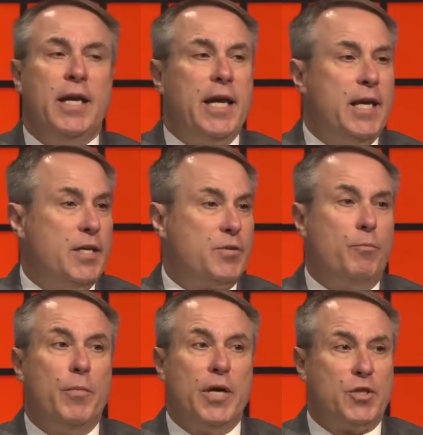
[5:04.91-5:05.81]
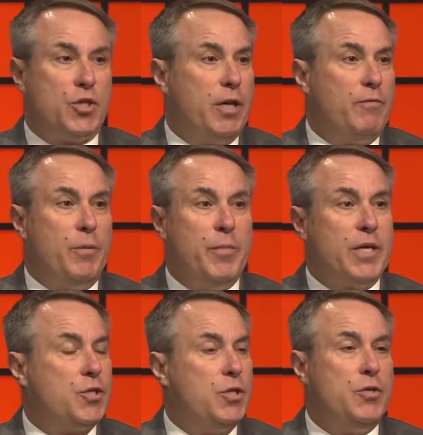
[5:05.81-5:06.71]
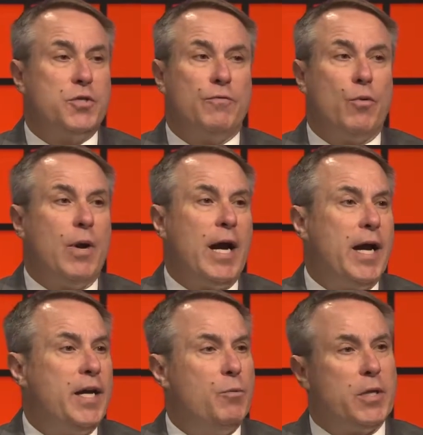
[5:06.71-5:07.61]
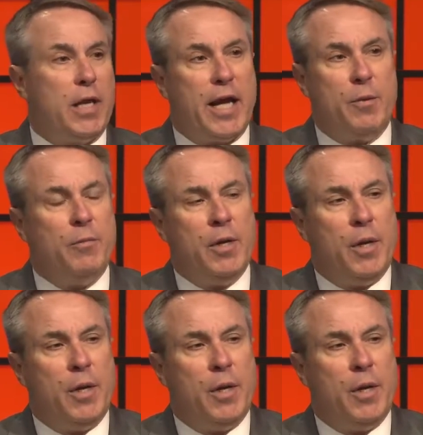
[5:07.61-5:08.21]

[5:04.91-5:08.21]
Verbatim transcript: It is much of the mixed use variety with a lot of